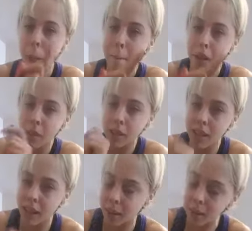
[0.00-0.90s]
Probably
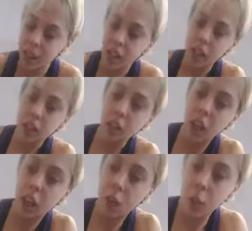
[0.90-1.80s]
not
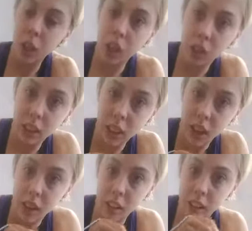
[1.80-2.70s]
we use the
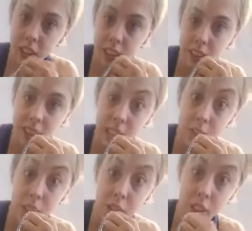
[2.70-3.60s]
harness,
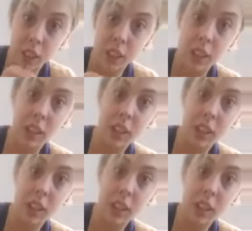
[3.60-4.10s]
safety first.